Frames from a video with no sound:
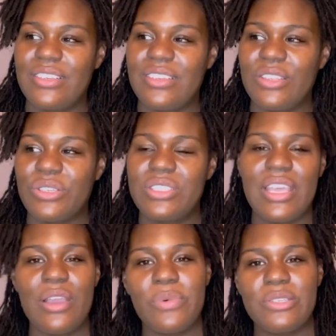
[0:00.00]
they're
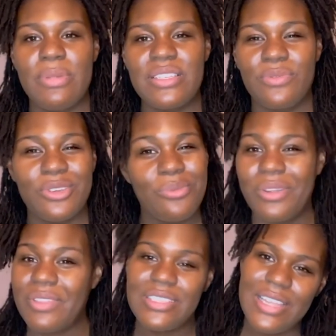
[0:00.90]
saying what's best for you, but
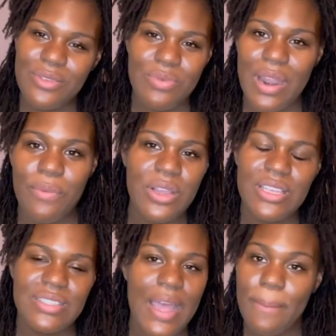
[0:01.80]
if that's not what I want,
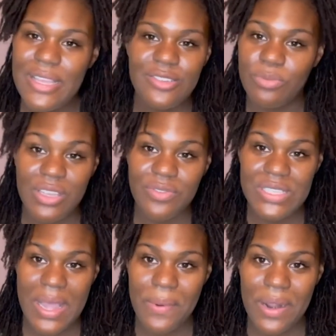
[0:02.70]
it's not best for me if it's
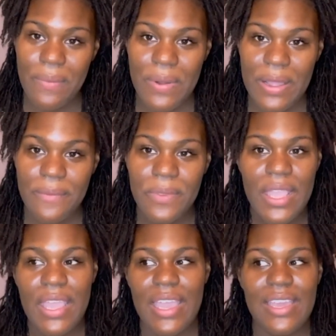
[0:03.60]
not what I want.
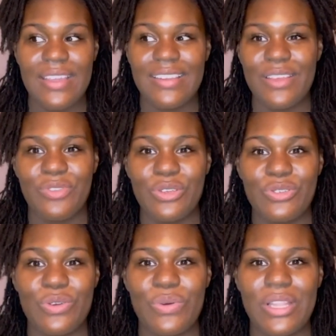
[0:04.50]
And if there's
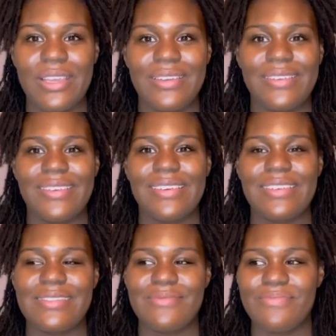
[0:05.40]
no like
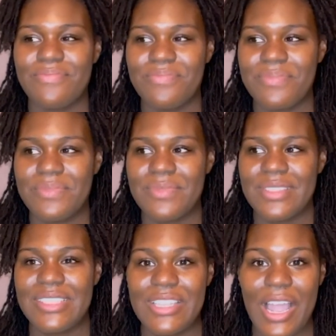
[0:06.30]

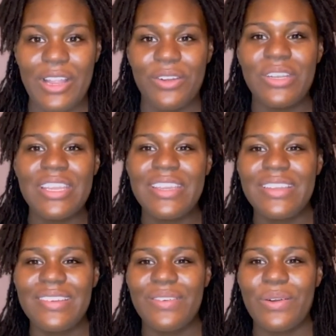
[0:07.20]
dire
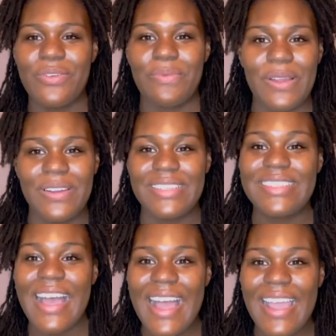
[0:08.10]
need, or if I'm not gonna
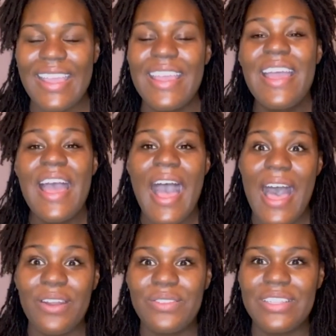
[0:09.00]
die,
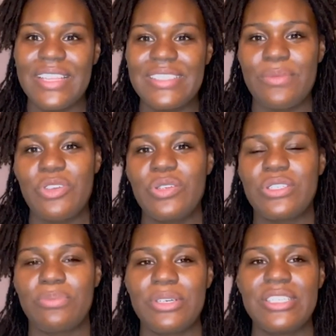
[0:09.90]
I don't think that's something you
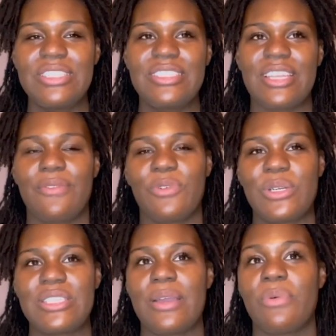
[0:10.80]
should push. Like, for
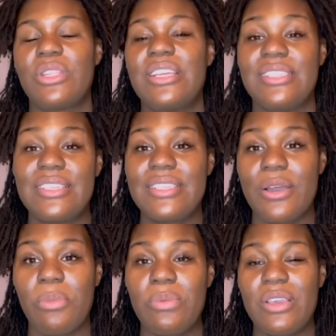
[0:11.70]
example, they did
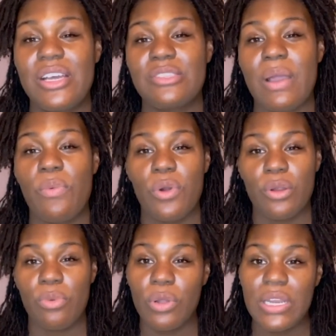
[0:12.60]
tell me because my water
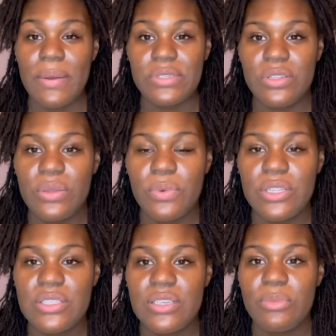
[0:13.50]
broke and I was only
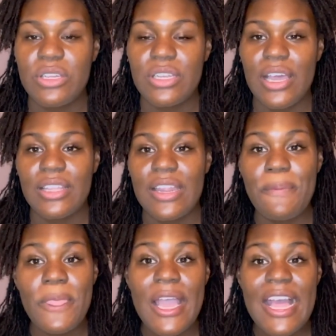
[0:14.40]
1 centimeter
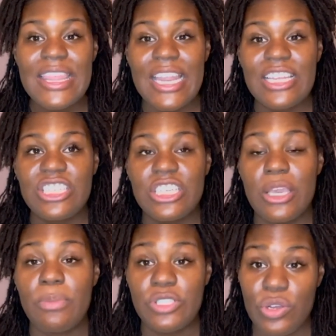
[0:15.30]
dilated that I should
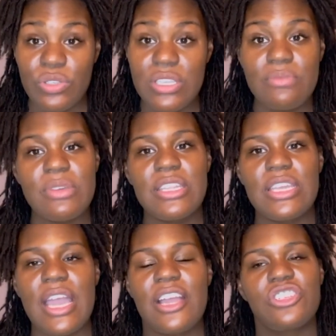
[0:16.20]
get Pitocin,
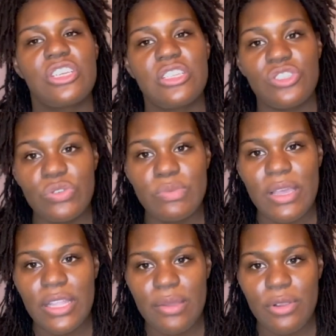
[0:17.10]
meaning I should induce my
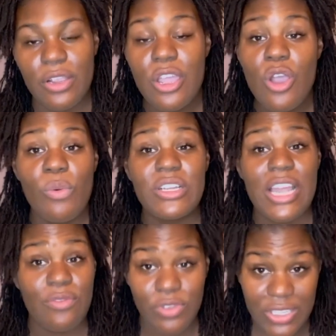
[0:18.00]
labor, which I
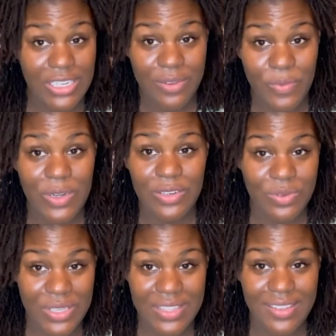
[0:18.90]
really didn't want to do
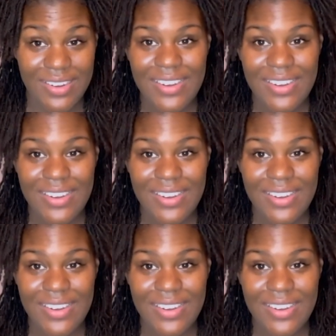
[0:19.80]
either,